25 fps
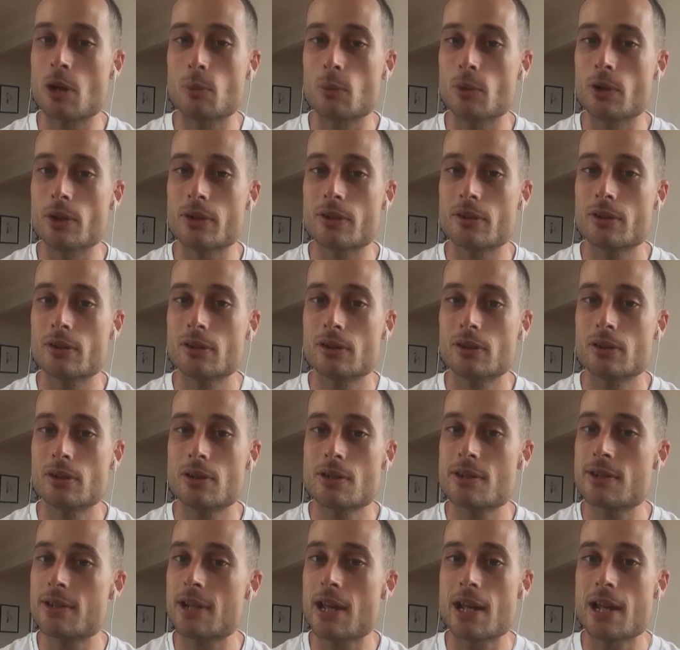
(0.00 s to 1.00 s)
up with
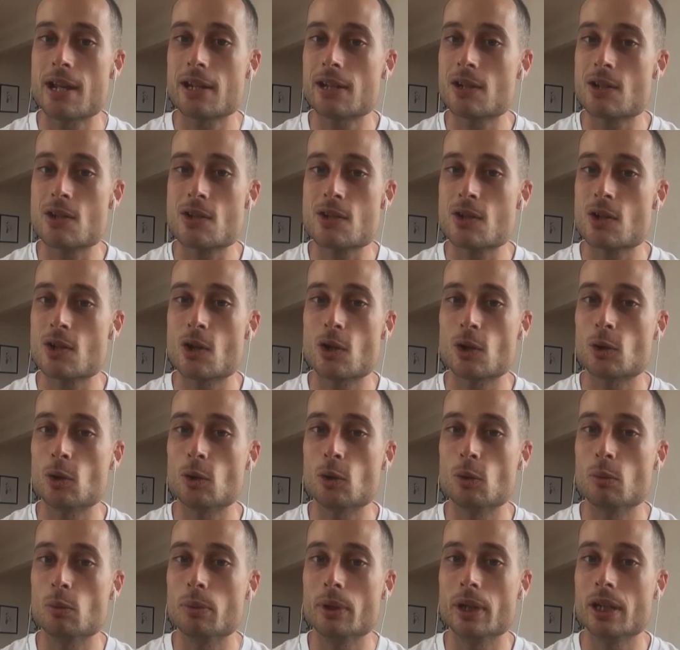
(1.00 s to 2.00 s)
standing in a
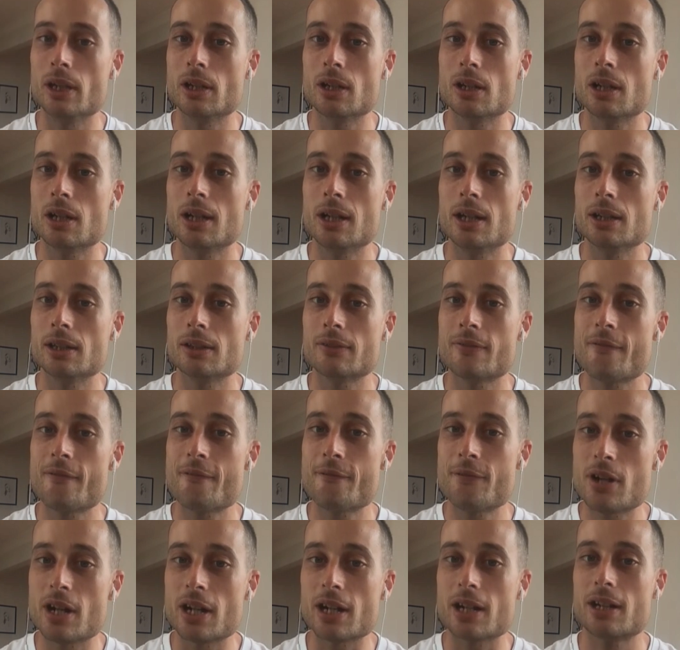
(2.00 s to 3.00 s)
circle being like,
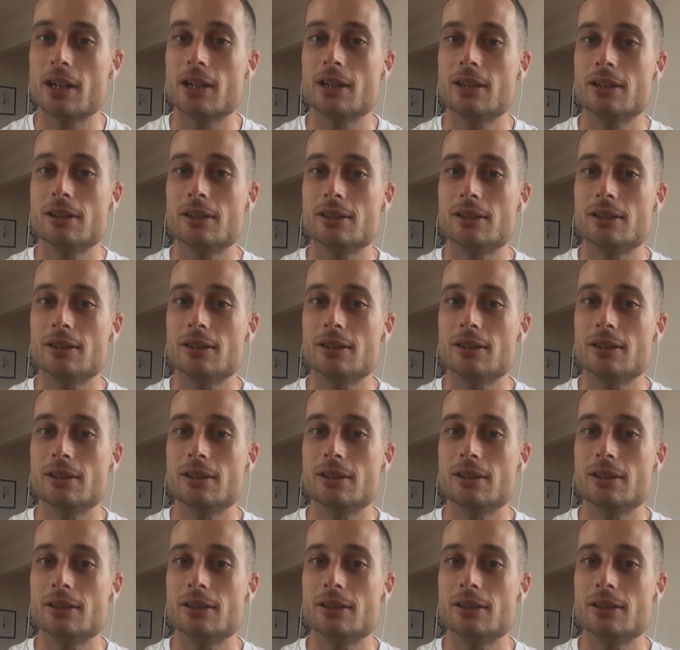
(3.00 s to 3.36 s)
fuck.